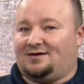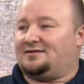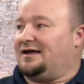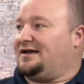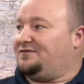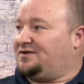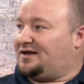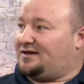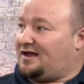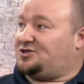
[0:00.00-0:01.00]
that even
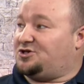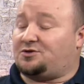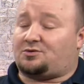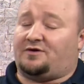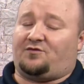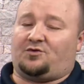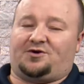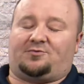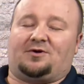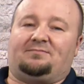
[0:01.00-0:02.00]
in a 2, 3, 4
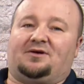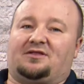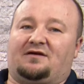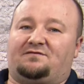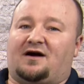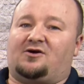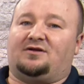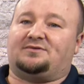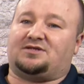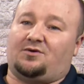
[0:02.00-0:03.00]
year rebuild, they fired him.
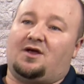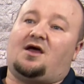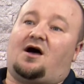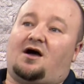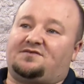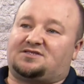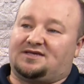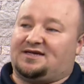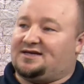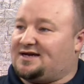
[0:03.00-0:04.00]
So obviously
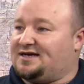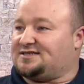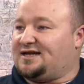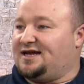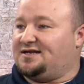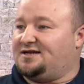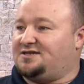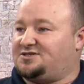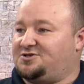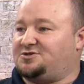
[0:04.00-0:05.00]
he has a hand in it
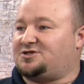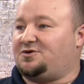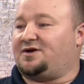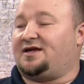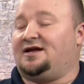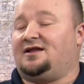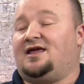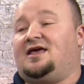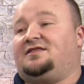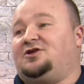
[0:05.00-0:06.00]
too. So again,
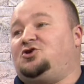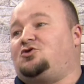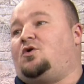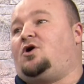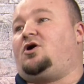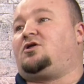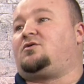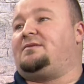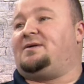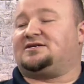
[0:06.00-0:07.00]
then you go all the
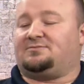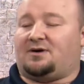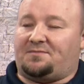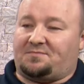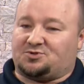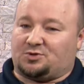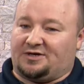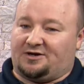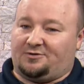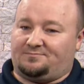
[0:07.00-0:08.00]
way back to Bobby
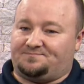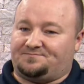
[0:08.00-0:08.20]
Petrino,